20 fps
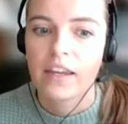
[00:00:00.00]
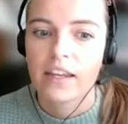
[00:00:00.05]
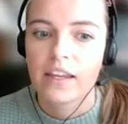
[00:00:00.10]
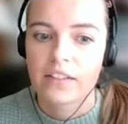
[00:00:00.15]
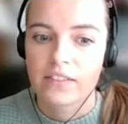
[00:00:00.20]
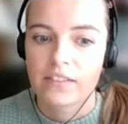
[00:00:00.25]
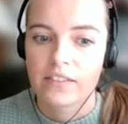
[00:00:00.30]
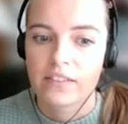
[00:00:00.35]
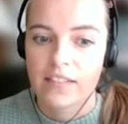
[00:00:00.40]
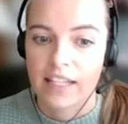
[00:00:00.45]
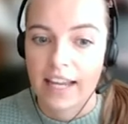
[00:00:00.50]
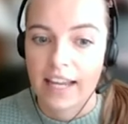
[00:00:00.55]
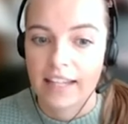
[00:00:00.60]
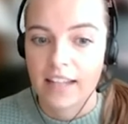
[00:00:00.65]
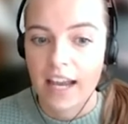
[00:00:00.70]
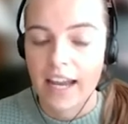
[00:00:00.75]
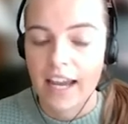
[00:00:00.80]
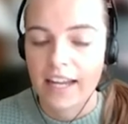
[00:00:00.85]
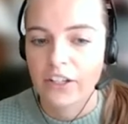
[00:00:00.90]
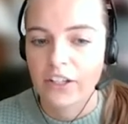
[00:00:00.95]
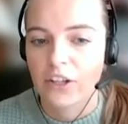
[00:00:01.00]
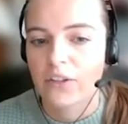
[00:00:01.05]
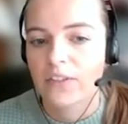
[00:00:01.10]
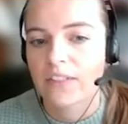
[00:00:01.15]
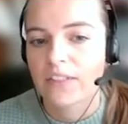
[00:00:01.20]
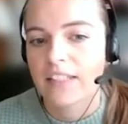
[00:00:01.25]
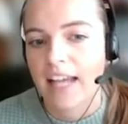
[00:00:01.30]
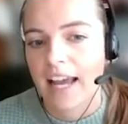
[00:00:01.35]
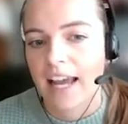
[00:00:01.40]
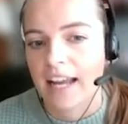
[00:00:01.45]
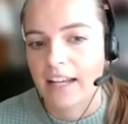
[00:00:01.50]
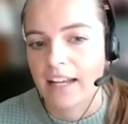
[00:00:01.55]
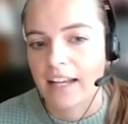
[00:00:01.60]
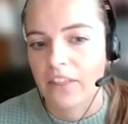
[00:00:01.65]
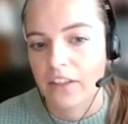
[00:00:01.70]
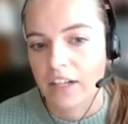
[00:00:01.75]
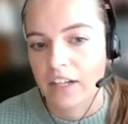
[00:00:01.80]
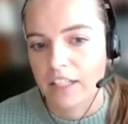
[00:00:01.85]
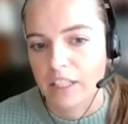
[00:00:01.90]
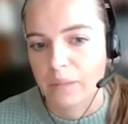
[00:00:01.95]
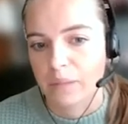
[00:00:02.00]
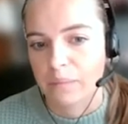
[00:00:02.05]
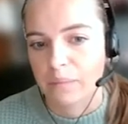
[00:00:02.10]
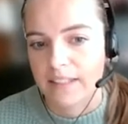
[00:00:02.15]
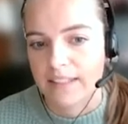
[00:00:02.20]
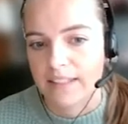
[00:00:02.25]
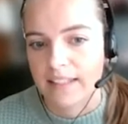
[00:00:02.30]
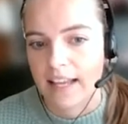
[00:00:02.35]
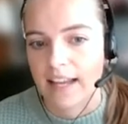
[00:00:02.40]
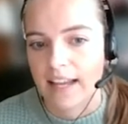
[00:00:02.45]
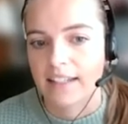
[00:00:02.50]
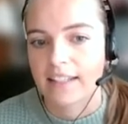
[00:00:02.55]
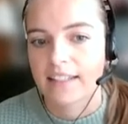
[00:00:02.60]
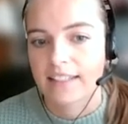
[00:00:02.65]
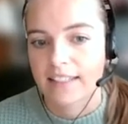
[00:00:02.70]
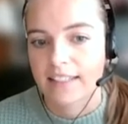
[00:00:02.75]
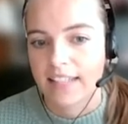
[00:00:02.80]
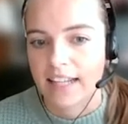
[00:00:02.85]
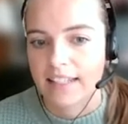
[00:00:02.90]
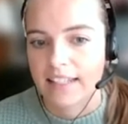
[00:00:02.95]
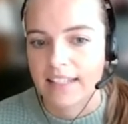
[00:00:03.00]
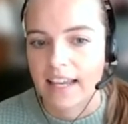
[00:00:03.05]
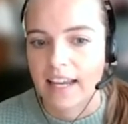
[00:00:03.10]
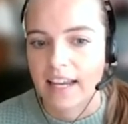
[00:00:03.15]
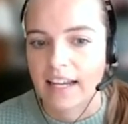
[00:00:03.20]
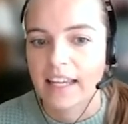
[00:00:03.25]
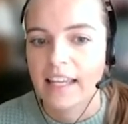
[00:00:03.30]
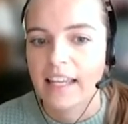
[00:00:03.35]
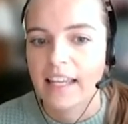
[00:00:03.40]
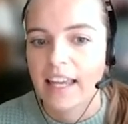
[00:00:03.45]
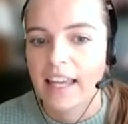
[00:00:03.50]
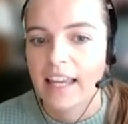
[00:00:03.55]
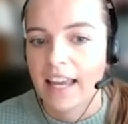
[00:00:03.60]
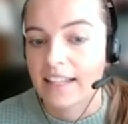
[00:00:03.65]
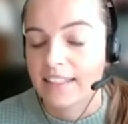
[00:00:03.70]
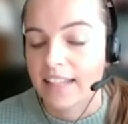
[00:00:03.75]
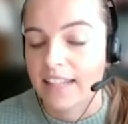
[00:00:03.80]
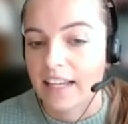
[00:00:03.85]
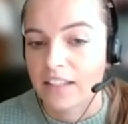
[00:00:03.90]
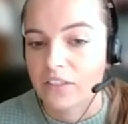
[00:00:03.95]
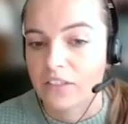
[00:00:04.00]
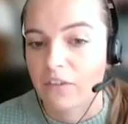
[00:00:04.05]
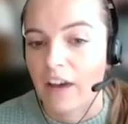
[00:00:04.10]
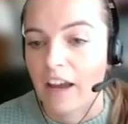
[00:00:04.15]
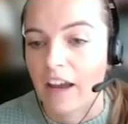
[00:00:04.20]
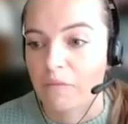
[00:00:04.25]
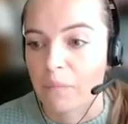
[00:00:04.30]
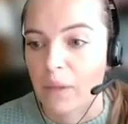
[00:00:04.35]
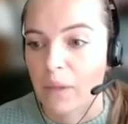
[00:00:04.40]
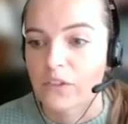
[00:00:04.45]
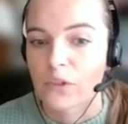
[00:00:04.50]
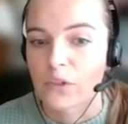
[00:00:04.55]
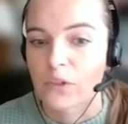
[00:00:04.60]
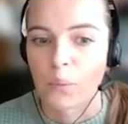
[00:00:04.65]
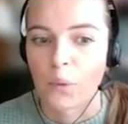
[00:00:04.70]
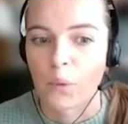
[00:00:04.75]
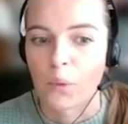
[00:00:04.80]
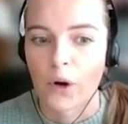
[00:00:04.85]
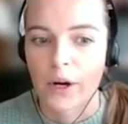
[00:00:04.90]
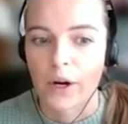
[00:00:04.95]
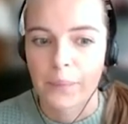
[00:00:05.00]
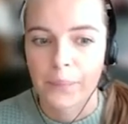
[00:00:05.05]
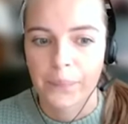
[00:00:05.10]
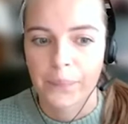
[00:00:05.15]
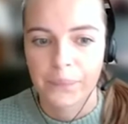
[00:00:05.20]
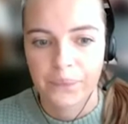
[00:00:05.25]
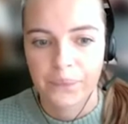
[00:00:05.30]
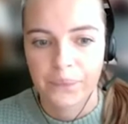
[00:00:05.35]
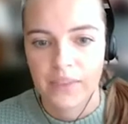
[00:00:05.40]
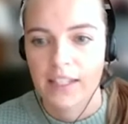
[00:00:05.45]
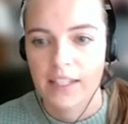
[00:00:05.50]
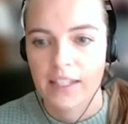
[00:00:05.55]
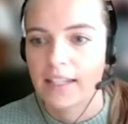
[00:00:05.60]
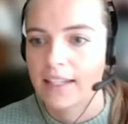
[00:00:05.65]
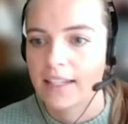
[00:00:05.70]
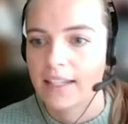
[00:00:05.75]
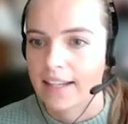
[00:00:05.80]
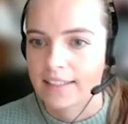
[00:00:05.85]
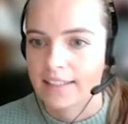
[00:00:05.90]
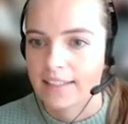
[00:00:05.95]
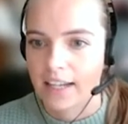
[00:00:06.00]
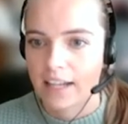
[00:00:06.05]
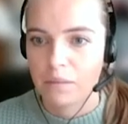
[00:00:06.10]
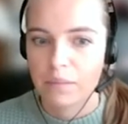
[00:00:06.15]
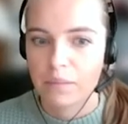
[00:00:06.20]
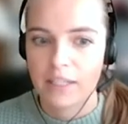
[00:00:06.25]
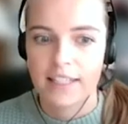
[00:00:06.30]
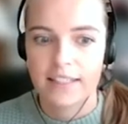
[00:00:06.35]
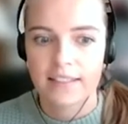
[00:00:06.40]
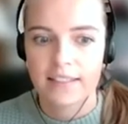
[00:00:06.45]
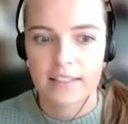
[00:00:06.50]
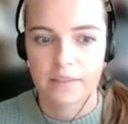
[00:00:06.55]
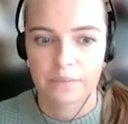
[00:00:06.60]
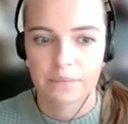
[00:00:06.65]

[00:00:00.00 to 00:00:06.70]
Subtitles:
to get diagnosed, and 13% stating it takes 5 months or more. Next slide, please.